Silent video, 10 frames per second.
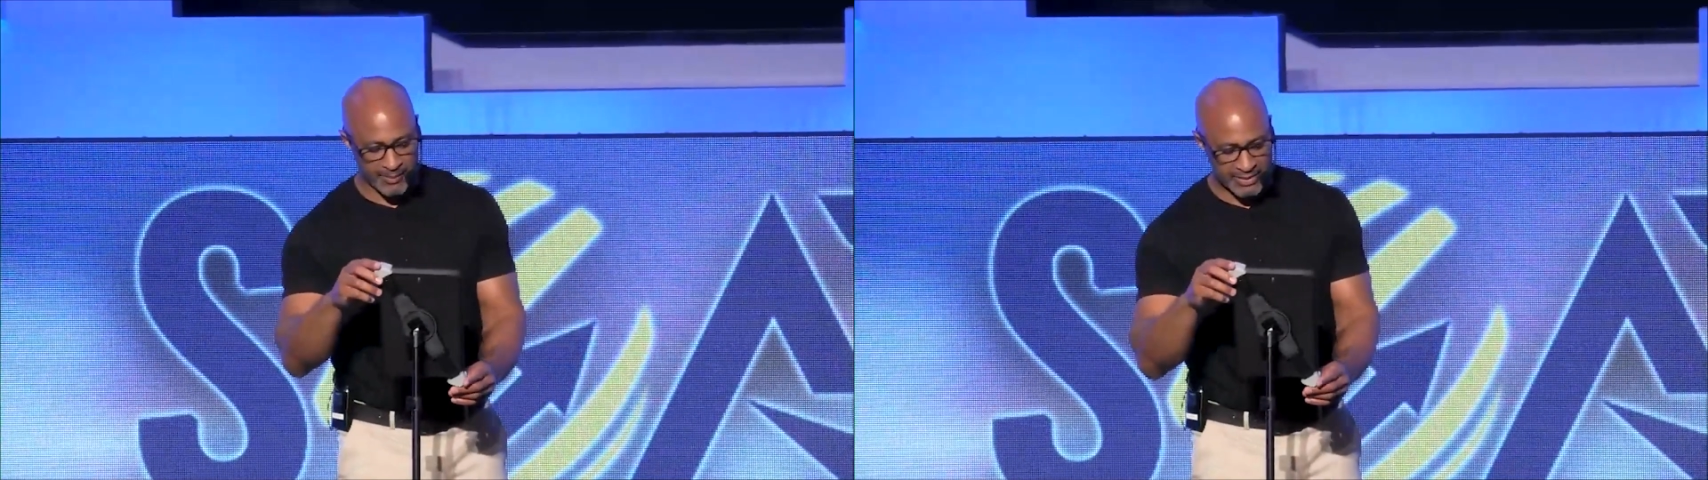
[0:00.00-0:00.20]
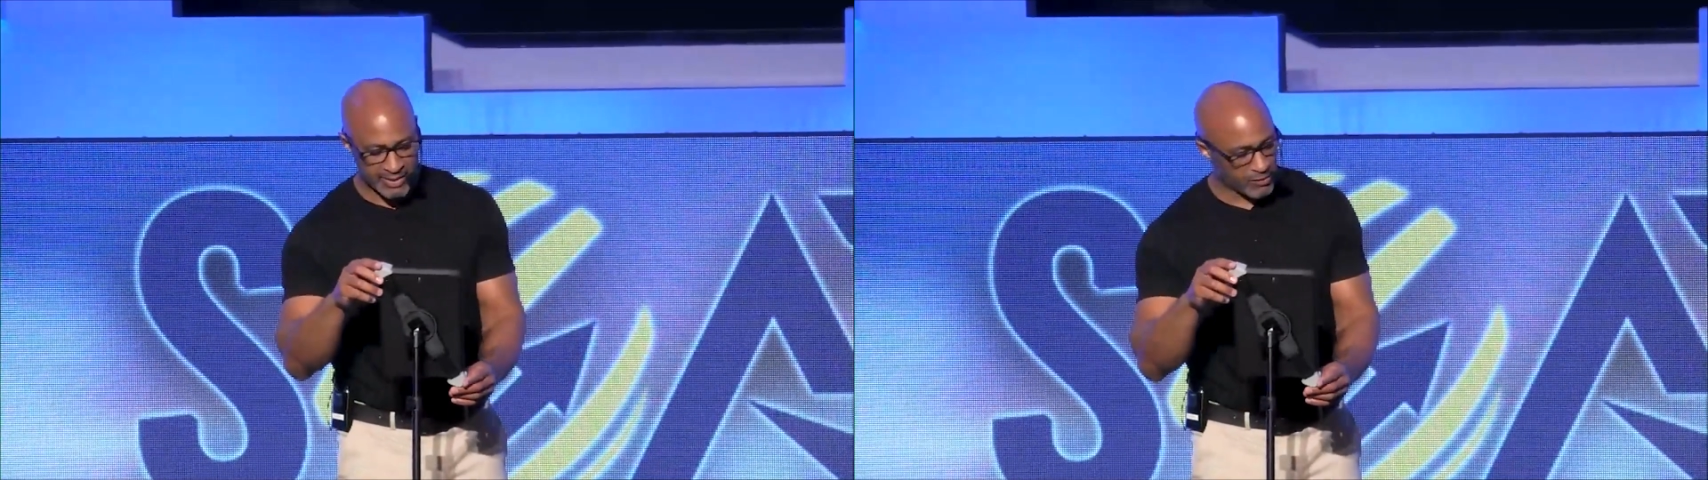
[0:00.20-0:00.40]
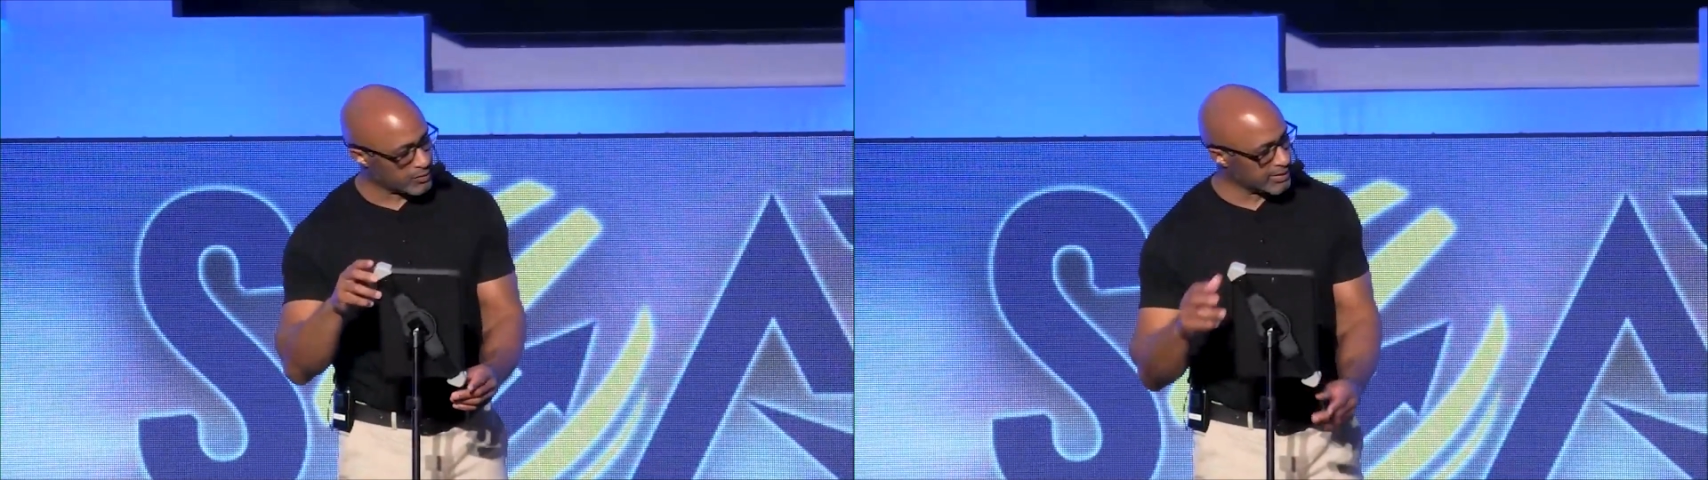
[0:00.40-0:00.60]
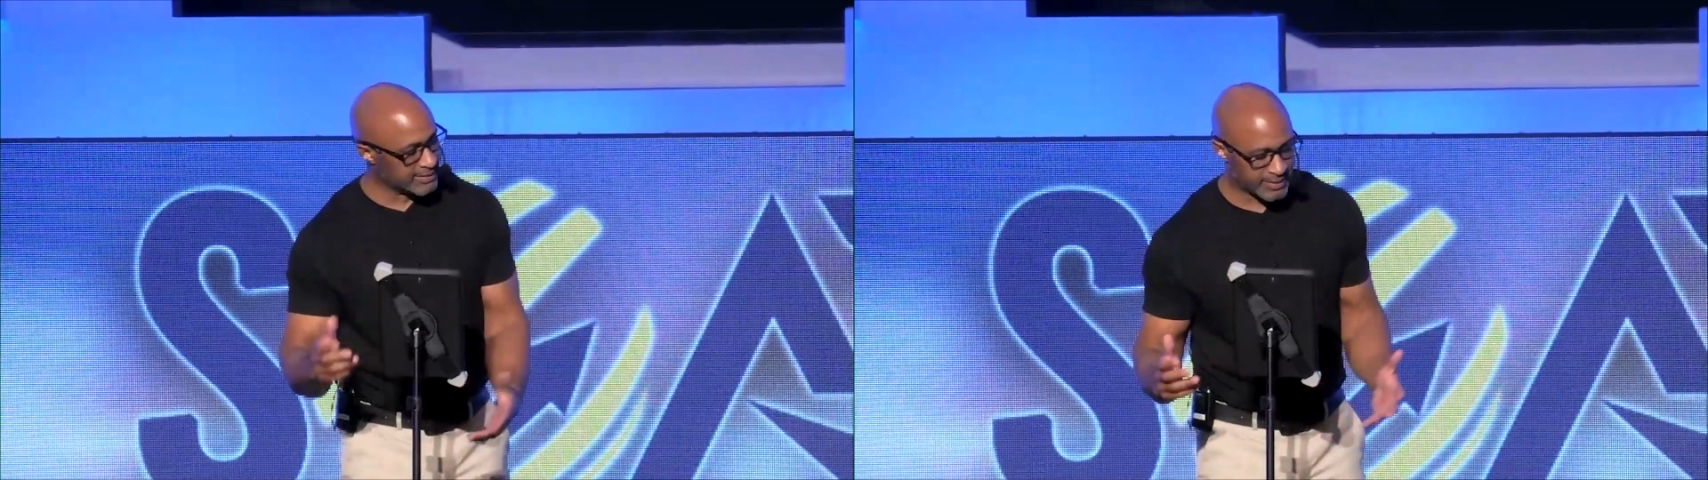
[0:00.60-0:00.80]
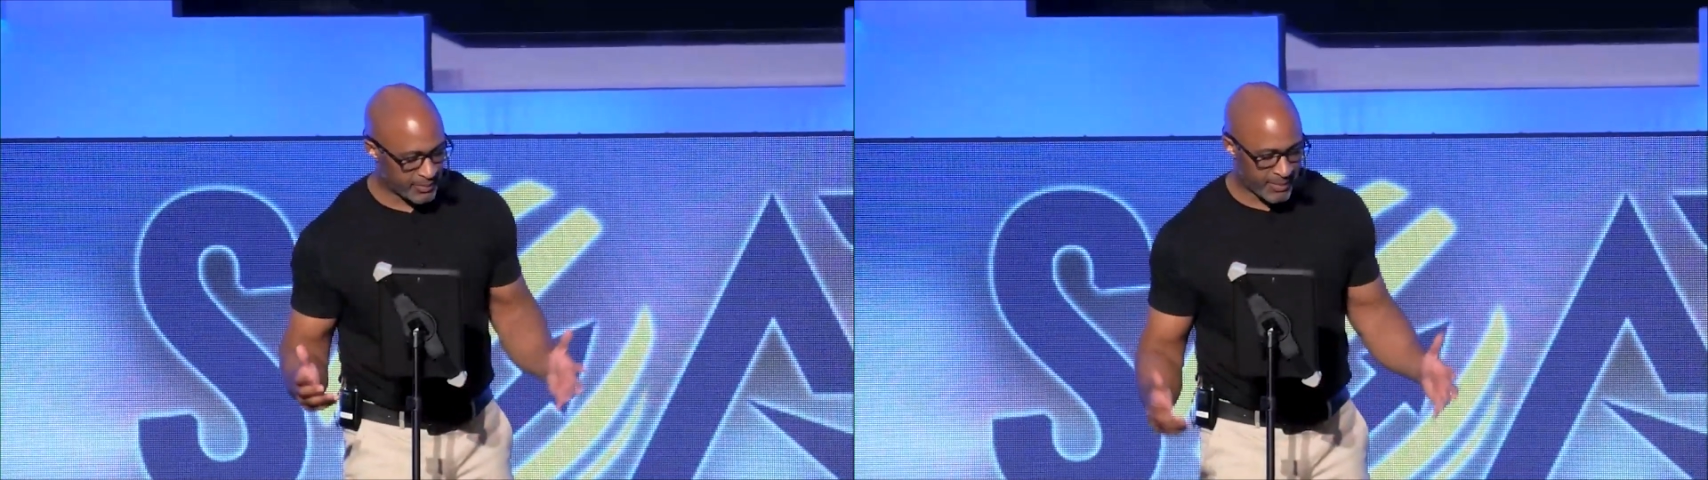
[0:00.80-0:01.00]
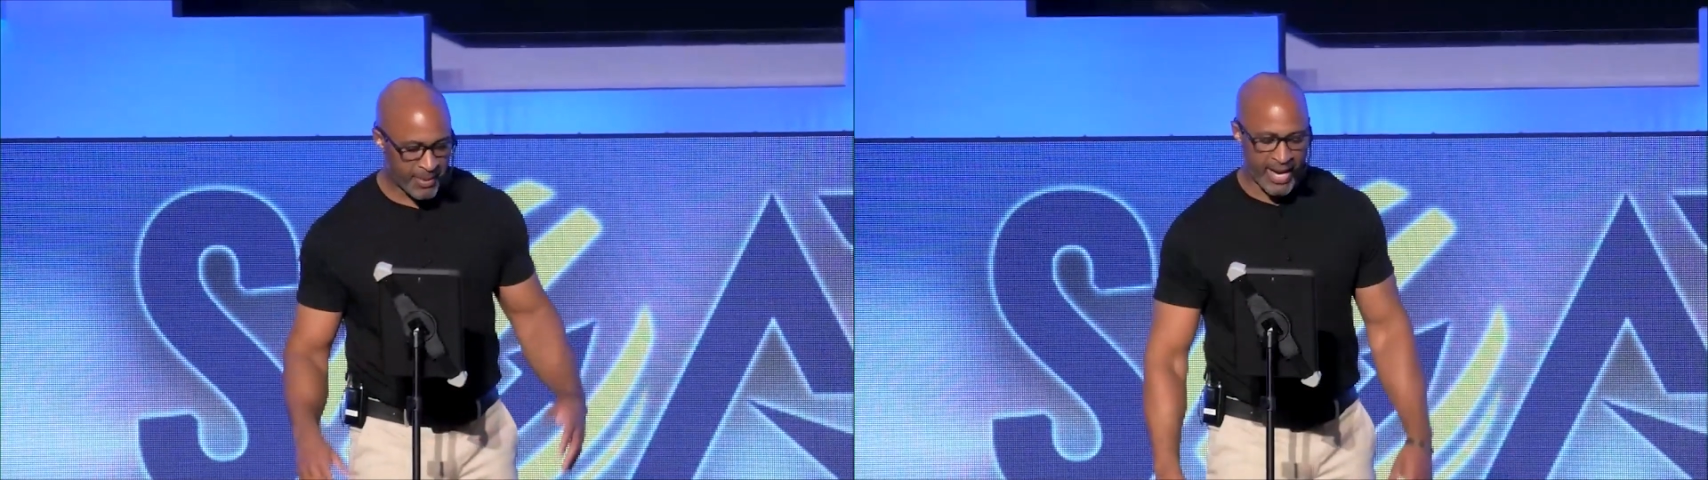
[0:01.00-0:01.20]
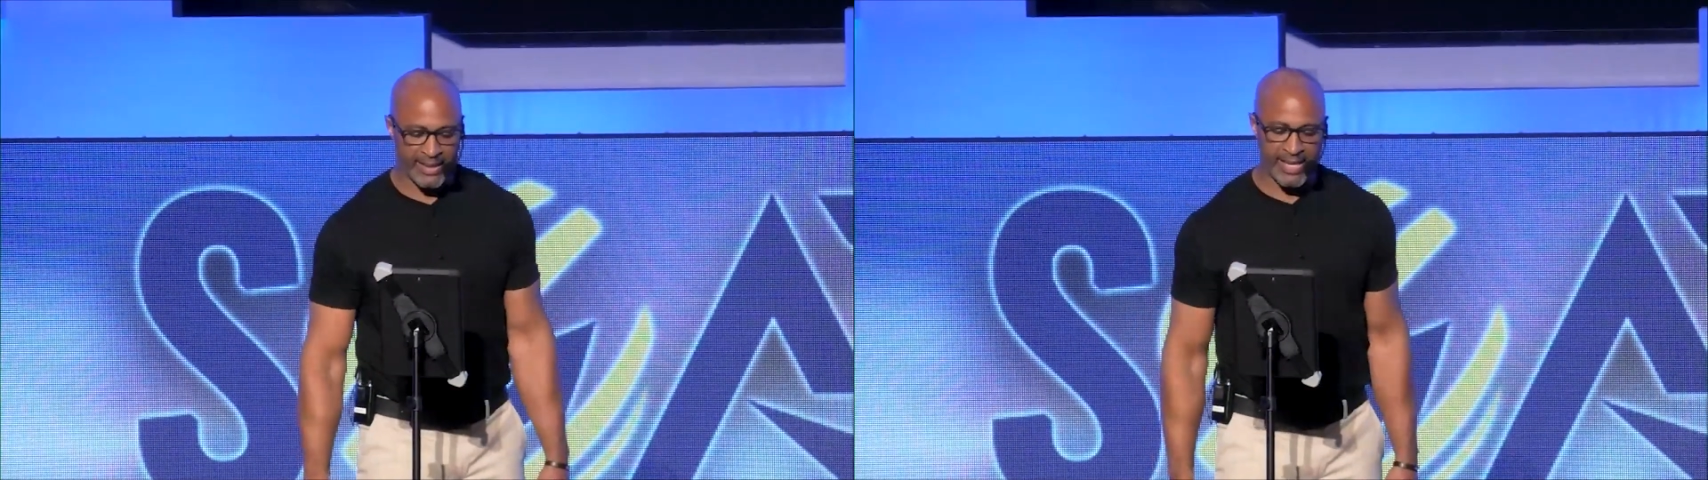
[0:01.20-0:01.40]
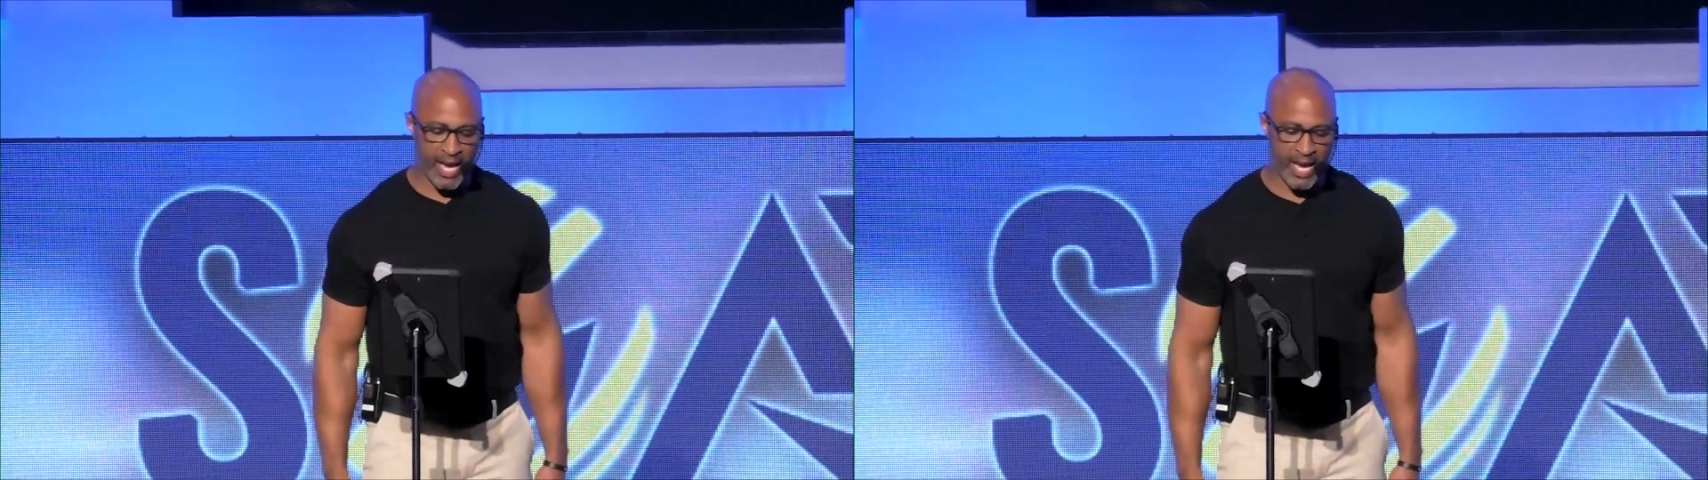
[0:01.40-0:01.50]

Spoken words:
internally to my body,